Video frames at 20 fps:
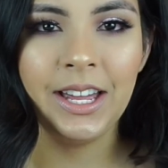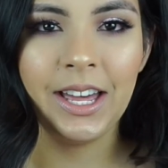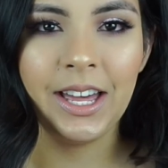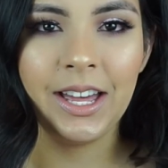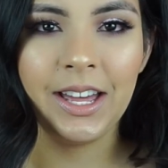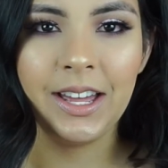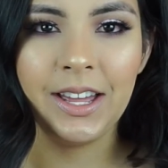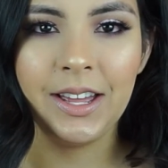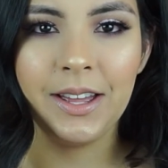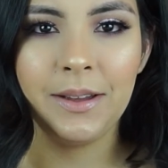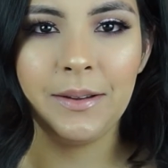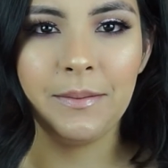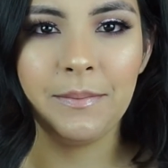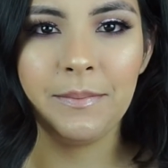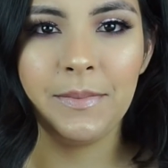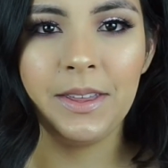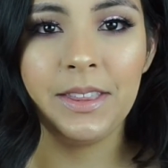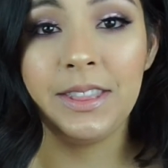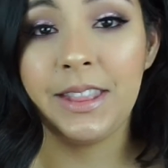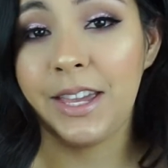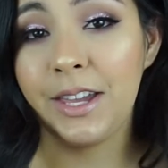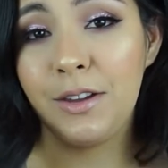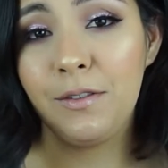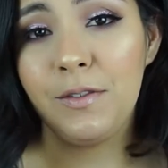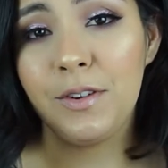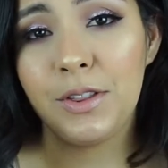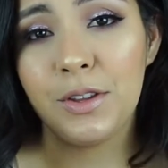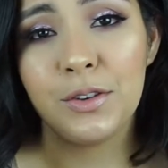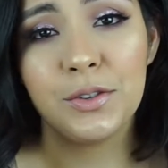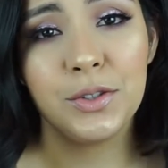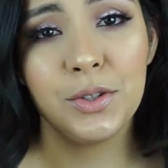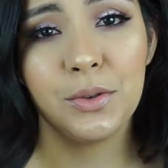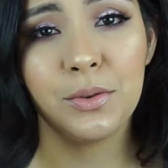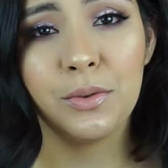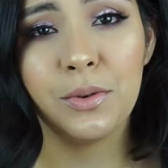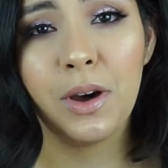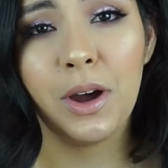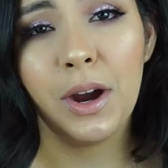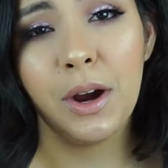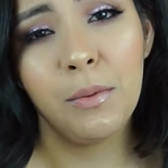Thank you for those
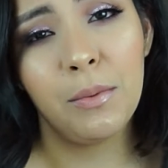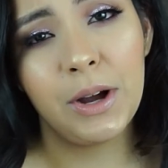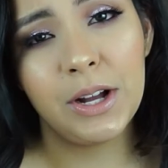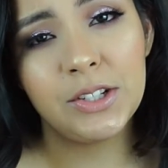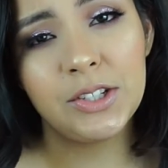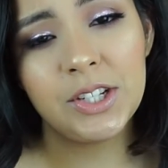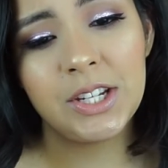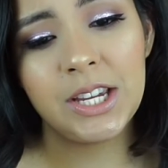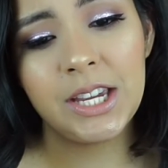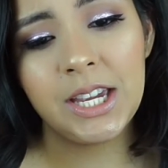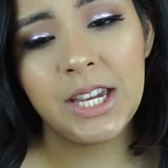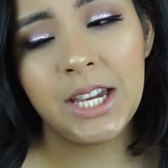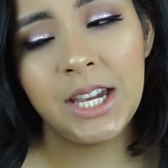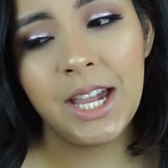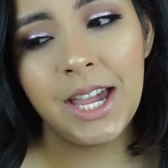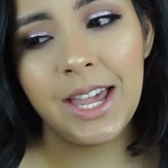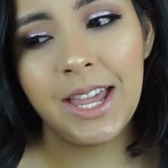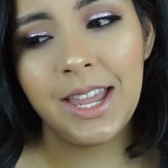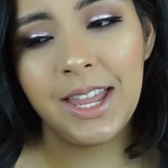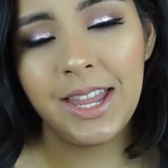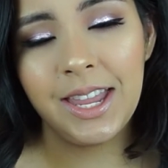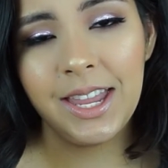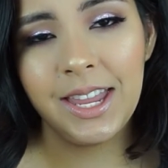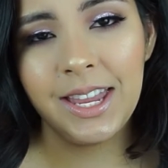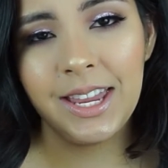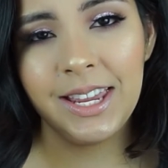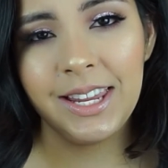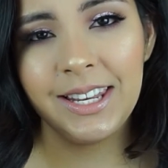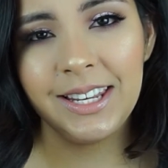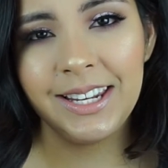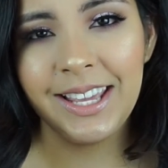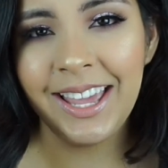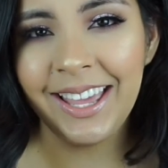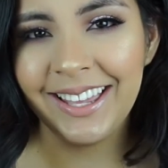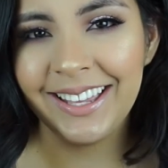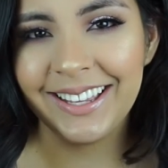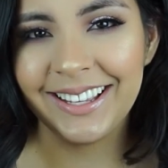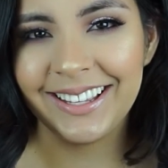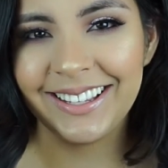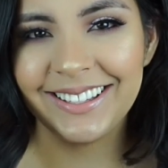who are watching, and
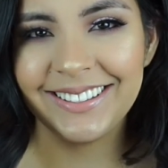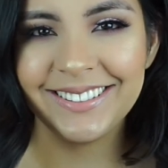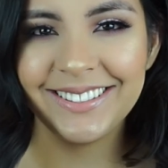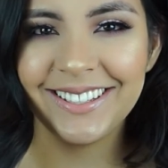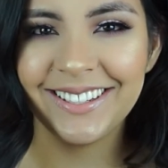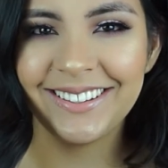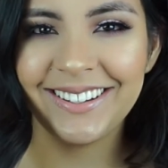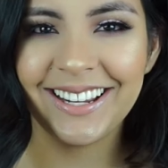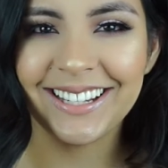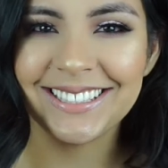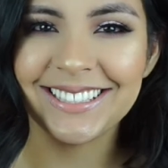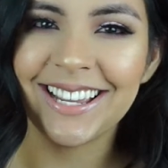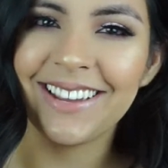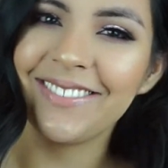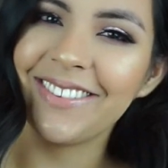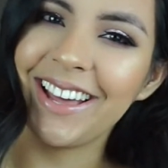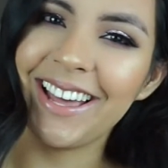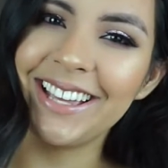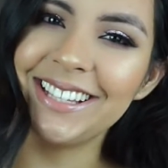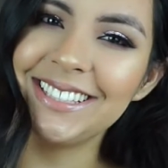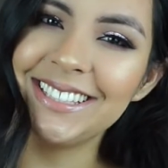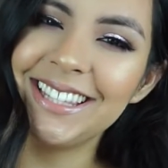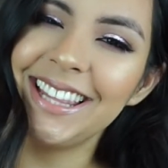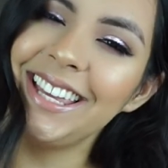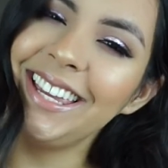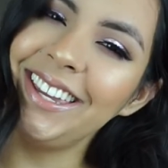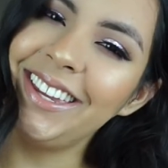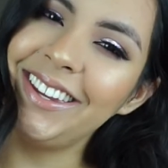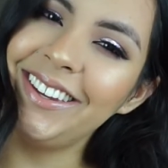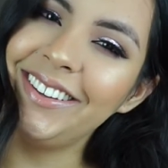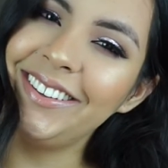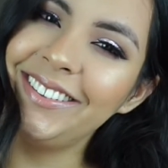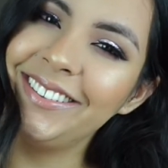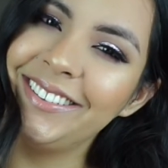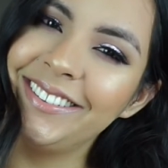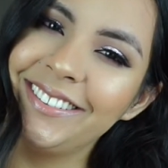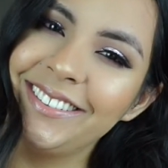yeah, until next time guys, thank you.